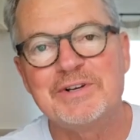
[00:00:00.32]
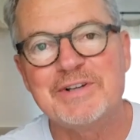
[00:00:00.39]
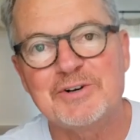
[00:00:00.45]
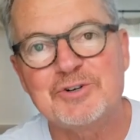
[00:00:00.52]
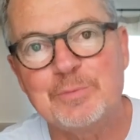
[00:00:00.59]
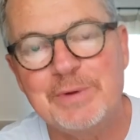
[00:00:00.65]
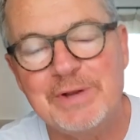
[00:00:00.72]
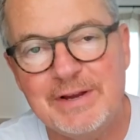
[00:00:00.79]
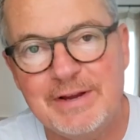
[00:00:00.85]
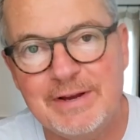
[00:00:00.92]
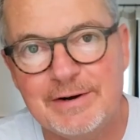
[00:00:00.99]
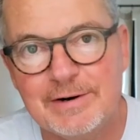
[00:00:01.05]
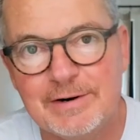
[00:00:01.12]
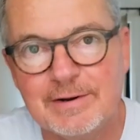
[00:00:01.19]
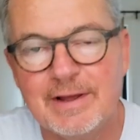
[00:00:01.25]
Dr. B
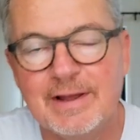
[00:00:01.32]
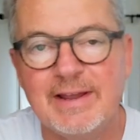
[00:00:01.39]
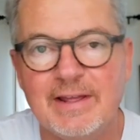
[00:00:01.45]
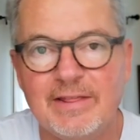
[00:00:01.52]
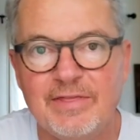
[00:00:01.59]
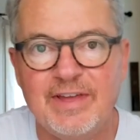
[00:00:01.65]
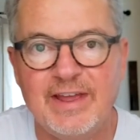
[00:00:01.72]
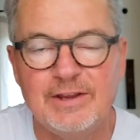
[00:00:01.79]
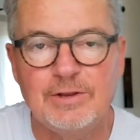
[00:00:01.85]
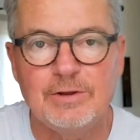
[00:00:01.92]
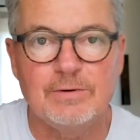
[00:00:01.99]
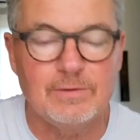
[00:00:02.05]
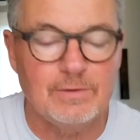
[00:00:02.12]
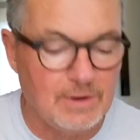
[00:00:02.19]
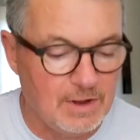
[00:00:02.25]
here. Again, thank
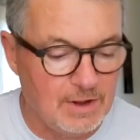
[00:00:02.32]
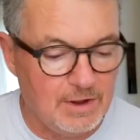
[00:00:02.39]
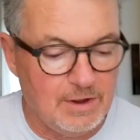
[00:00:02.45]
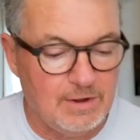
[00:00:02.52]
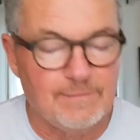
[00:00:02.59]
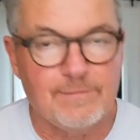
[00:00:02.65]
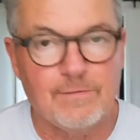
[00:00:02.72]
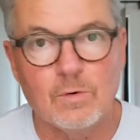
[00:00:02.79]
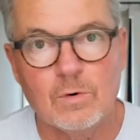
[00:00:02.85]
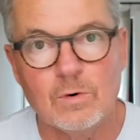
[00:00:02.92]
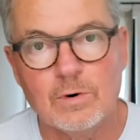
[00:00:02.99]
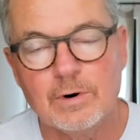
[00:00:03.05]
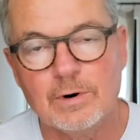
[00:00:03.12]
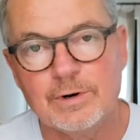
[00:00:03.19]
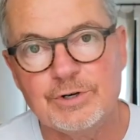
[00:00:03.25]
you
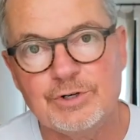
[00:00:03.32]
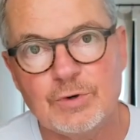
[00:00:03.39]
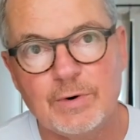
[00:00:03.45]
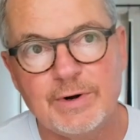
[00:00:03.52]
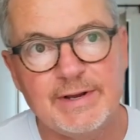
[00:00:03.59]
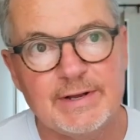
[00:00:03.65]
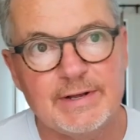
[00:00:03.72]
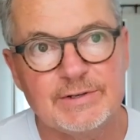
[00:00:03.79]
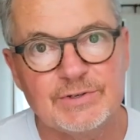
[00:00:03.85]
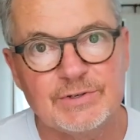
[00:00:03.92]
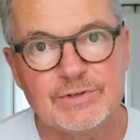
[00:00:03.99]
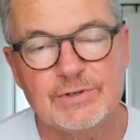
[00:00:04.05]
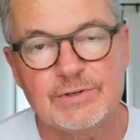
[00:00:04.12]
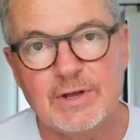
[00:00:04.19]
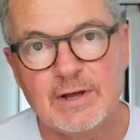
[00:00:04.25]
for joining
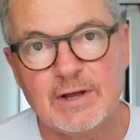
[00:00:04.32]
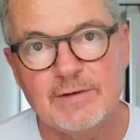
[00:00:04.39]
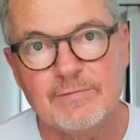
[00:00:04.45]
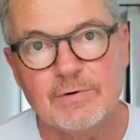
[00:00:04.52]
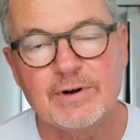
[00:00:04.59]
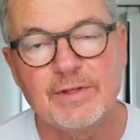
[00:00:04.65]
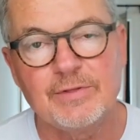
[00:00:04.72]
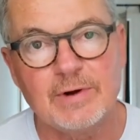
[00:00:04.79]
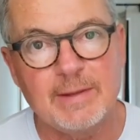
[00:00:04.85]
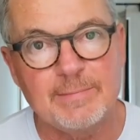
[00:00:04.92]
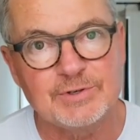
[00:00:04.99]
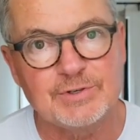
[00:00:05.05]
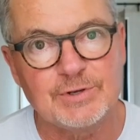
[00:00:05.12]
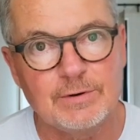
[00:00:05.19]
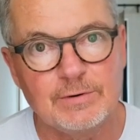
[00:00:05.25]
us for another
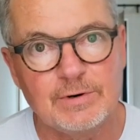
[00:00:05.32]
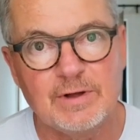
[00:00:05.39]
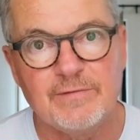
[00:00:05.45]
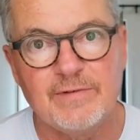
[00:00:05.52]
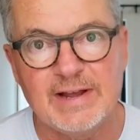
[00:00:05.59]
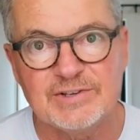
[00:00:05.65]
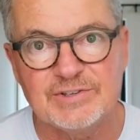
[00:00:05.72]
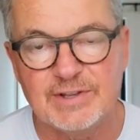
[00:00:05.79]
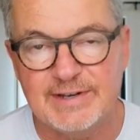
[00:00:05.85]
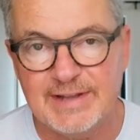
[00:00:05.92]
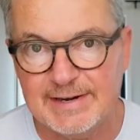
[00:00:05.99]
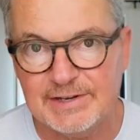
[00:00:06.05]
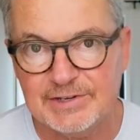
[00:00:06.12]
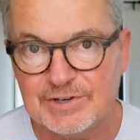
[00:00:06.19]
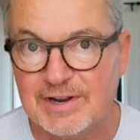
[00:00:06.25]
episode of Ask the
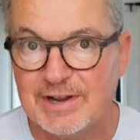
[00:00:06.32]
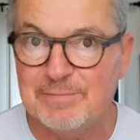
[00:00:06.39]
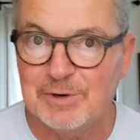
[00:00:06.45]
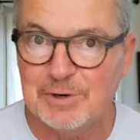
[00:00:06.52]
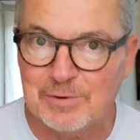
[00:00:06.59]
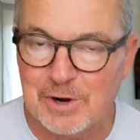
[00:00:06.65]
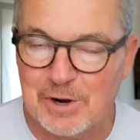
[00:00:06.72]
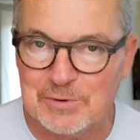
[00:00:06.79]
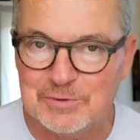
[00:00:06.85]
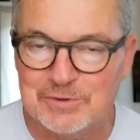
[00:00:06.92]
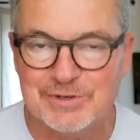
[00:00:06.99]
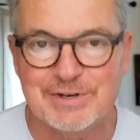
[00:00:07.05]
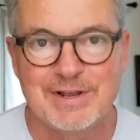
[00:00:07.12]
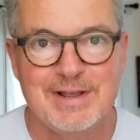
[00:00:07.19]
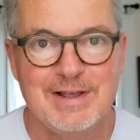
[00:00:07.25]
Dentist. I'm your
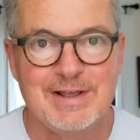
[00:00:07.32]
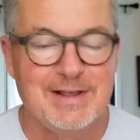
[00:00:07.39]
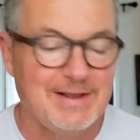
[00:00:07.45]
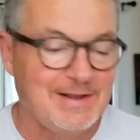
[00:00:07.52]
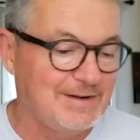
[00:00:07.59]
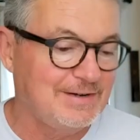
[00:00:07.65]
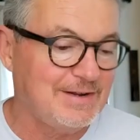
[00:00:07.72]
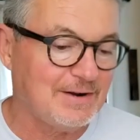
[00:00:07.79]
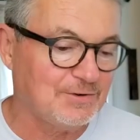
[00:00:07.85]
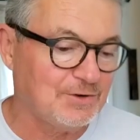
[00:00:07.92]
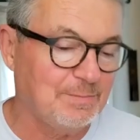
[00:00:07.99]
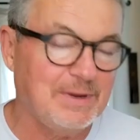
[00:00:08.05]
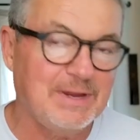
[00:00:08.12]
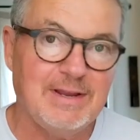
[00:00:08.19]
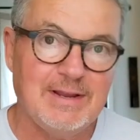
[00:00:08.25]
host, Dr.
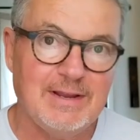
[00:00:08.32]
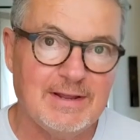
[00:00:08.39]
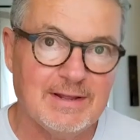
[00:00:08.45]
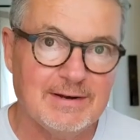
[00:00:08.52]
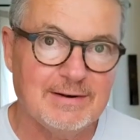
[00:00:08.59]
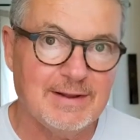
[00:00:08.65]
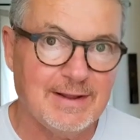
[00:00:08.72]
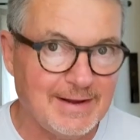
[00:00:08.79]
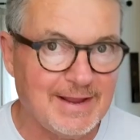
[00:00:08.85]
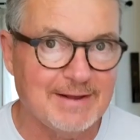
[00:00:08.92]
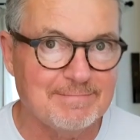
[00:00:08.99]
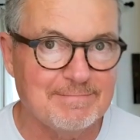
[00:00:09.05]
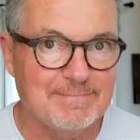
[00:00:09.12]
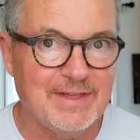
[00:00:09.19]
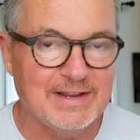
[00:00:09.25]
B, and
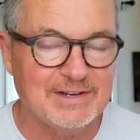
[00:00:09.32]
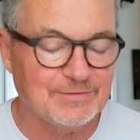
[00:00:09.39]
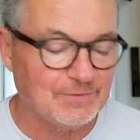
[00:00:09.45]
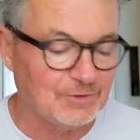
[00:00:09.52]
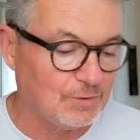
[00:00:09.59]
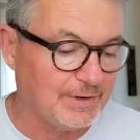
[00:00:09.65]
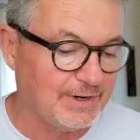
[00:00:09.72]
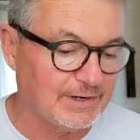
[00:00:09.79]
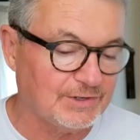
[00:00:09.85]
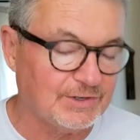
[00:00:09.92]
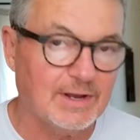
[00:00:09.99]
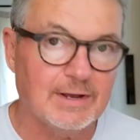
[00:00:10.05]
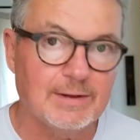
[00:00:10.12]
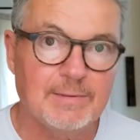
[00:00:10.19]
again, thanks for joining us.